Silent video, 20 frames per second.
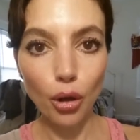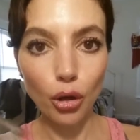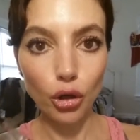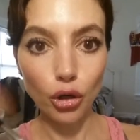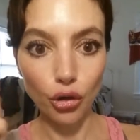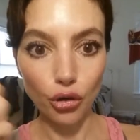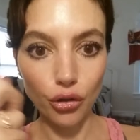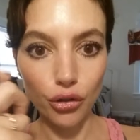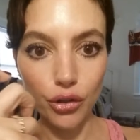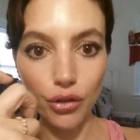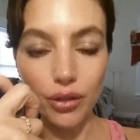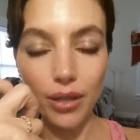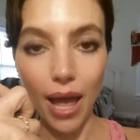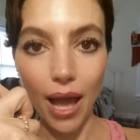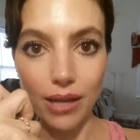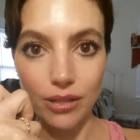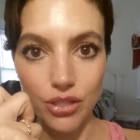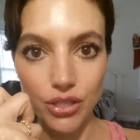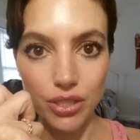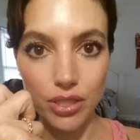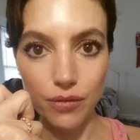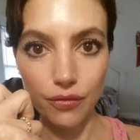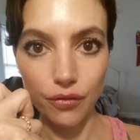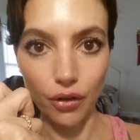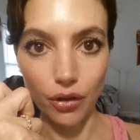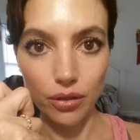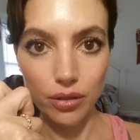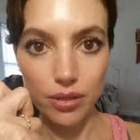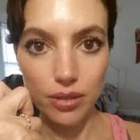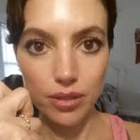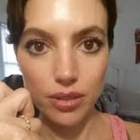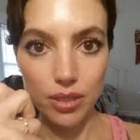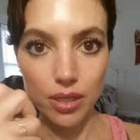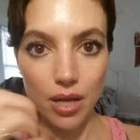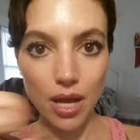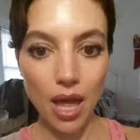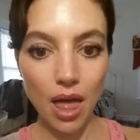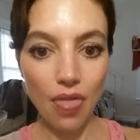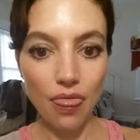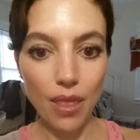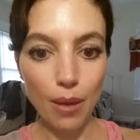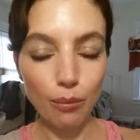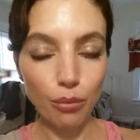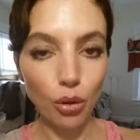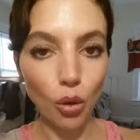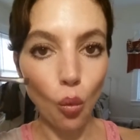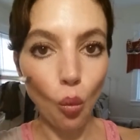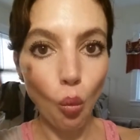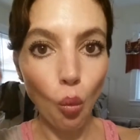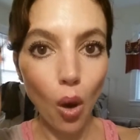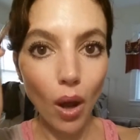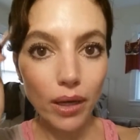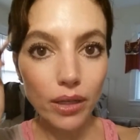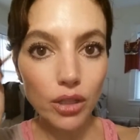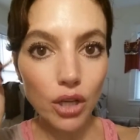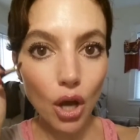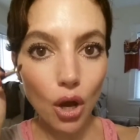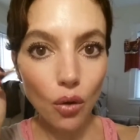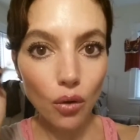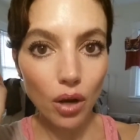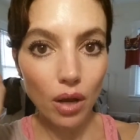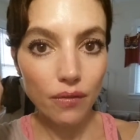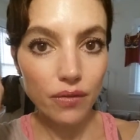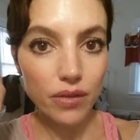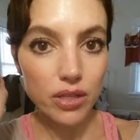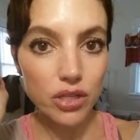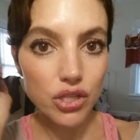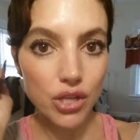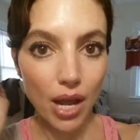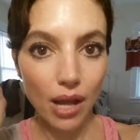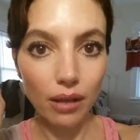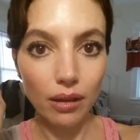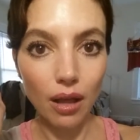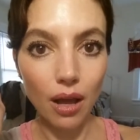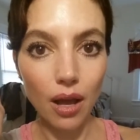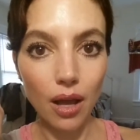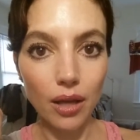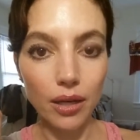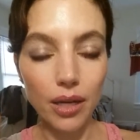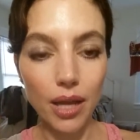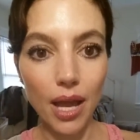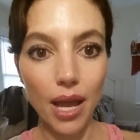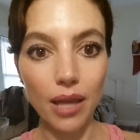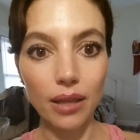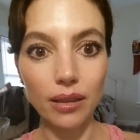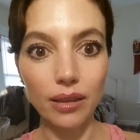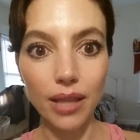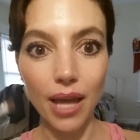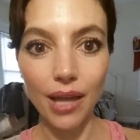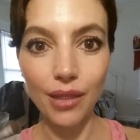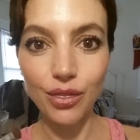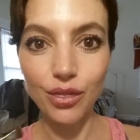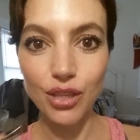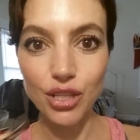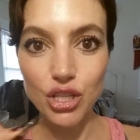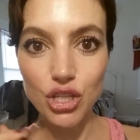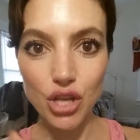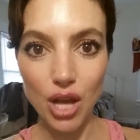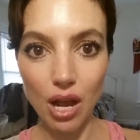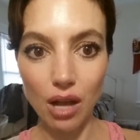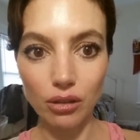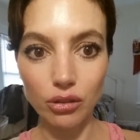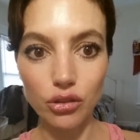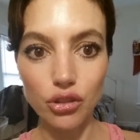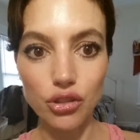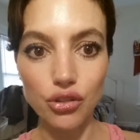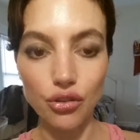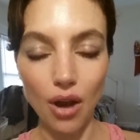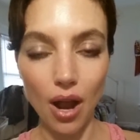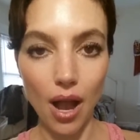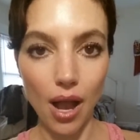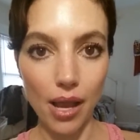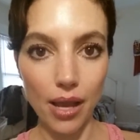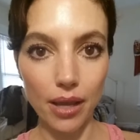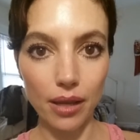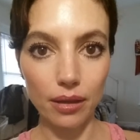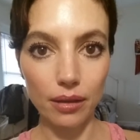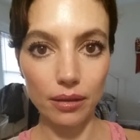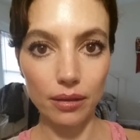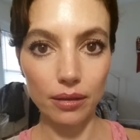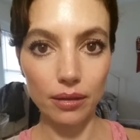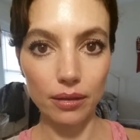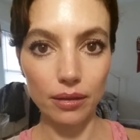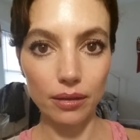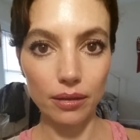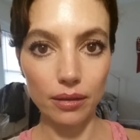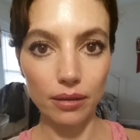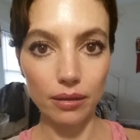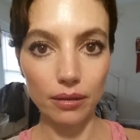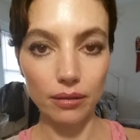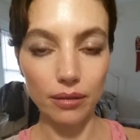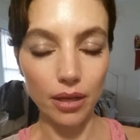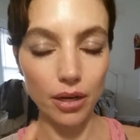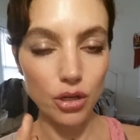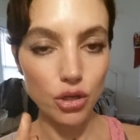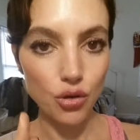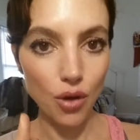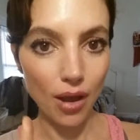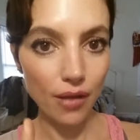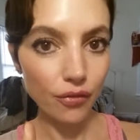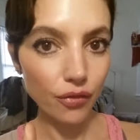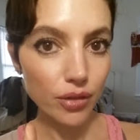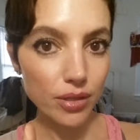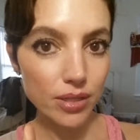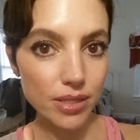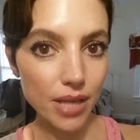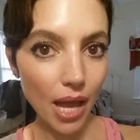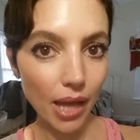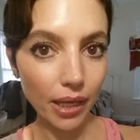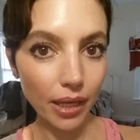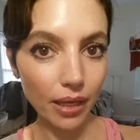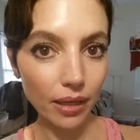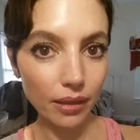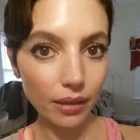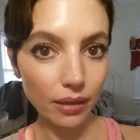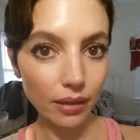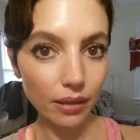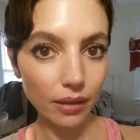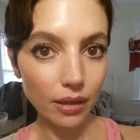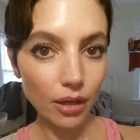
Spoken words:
curl your lashes first, then put one coat of the gel on and let the gel dry. Let it dry for a second.